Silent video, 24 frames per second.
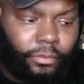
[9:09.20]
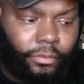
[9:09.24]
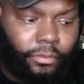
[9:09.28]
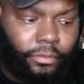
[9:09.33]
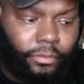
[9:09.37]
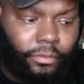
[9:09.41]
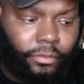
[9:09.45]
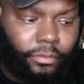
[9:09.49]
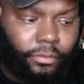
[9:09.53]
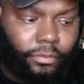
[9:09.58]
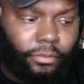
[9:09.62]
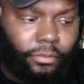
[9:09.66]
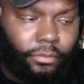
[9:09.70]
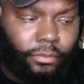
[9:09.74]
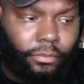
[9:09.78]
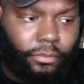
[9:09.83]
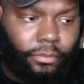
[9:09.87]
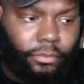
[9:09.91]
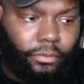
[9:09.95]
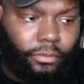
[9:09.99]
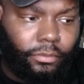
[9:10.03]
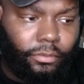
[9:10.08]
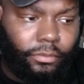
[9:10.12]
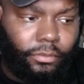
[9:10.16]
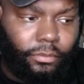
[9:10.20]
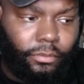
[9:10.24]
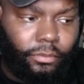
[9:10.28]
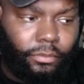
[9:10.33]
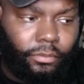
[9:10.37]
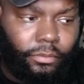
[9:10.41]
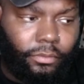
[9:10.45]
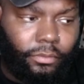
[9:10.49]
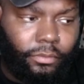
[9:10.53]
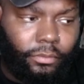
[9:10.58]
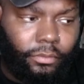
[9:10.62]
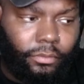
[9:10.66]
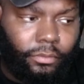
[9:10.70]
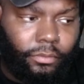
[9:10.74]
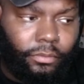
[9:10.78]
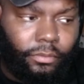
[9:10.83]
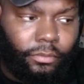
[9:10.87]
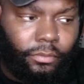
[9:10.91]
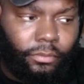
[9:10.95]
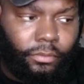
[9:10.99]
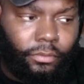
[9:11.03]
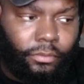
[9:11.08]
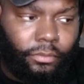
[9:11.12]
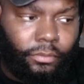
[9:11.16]

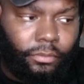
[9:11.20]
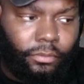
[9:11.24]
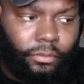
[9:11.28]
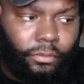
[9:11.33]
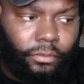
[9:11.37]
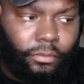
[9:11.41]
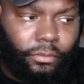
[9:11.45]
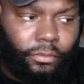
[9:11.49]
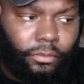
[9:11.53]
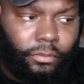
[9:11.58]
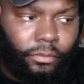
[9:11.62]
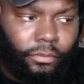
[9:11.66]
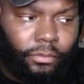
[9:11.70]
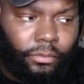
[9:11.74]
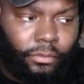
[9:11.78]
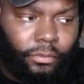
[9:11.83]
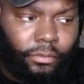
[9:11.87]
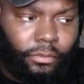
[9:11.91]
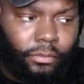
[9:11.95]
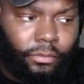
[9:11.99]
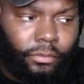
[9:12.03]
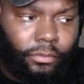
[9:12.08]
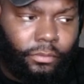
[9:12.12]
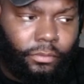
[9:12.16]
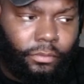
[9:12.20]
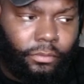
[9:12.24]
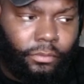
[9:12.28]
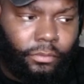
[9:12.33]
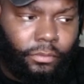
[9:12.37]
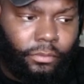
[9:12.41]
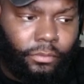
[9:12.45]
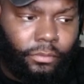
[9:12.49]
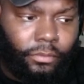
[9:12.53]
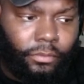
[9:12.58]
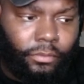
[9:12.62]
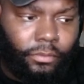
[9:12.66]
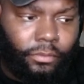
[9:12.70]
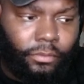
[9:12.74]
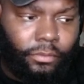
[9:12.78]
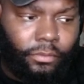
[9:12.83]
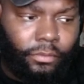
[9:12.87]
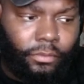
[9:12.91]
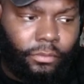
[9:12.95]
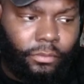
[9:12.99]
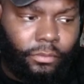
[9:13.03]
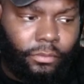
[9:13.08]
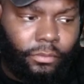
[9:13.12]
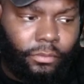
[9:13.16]

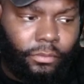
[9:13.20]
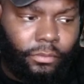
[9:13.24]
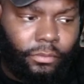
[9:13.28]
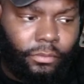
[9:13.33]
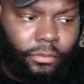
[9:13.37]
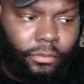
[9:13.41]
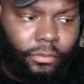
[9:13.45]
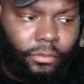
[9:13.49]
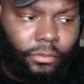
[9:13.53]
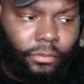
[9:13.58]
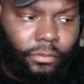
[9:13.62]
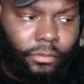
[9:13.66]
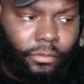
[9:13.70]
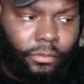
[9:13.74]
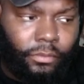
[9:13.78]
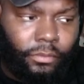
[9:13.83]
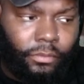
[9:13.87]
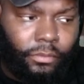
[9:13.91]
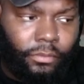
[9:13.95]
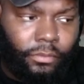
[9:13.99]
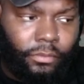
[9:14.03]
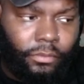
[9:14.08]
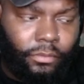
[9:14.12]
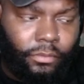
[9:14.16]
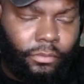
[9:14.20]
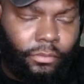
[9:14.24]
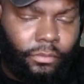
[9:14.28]
This person isn't speaking.